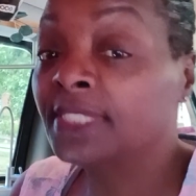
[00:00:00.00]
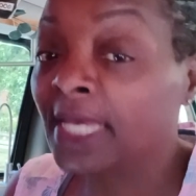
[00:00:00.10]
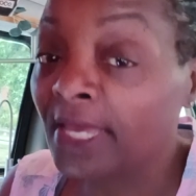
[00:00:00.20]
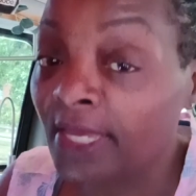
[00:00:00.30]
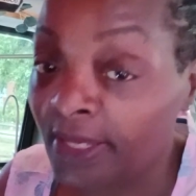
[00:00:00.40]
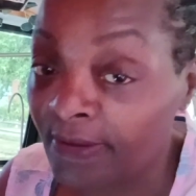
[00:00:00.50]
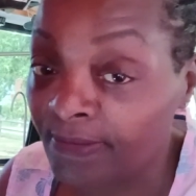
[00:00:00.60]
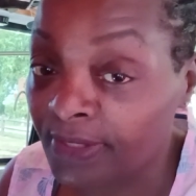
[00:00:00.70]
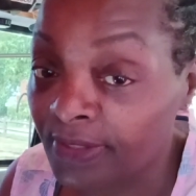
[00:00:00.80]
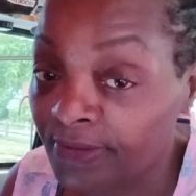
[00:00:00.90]

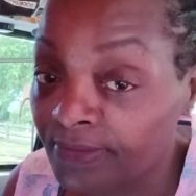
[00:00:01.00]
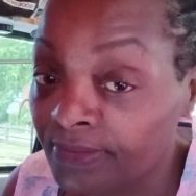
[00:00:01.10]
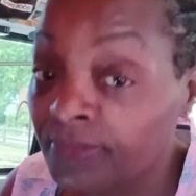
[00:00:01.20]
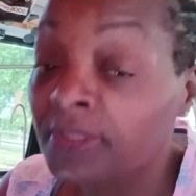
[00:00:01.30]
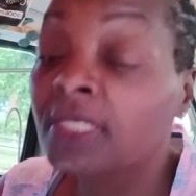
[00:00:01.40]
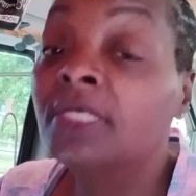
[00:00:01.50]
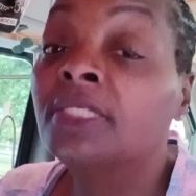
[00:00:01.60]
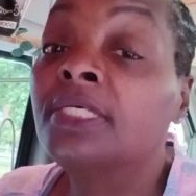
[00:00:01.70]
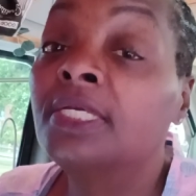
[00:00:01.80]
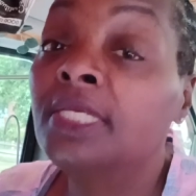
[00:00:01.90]
times
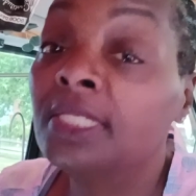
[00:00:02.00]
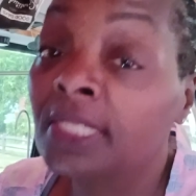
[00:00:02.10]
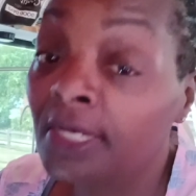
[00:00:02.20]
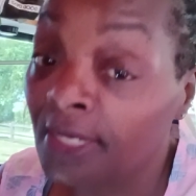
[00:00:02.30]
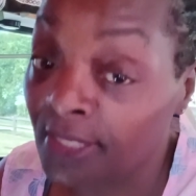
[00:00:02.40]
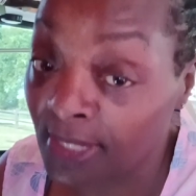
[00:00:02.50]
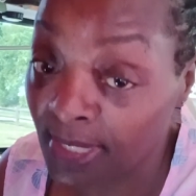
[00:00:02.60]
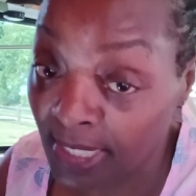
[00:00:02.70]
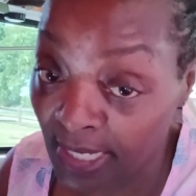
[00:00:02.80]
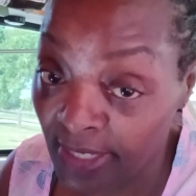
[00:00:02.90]
to get the
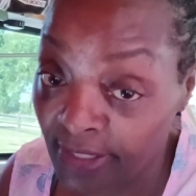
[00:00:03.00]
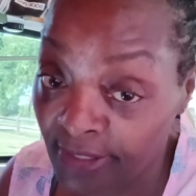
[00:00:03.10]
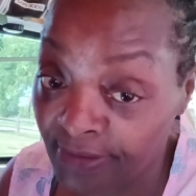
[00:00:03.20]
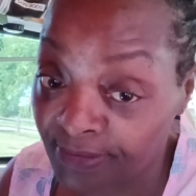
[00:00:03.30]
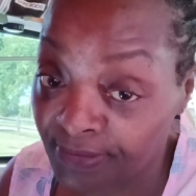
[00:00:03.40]
understanding.